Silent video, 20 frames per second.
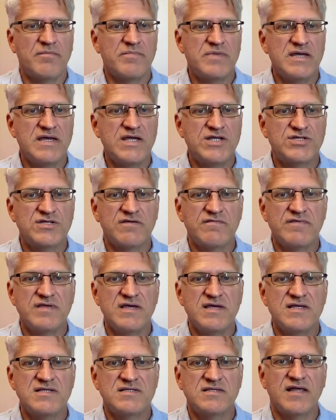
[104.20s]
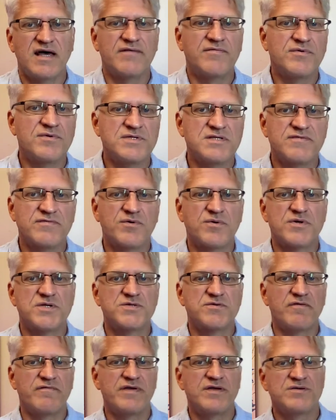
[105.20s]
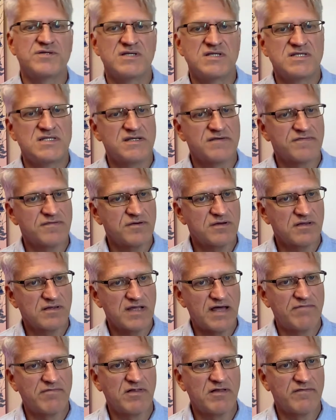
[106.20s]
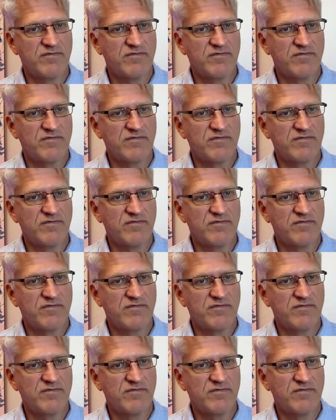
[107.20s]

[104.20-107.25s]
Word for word: Each of these levels, of course, reveals a different level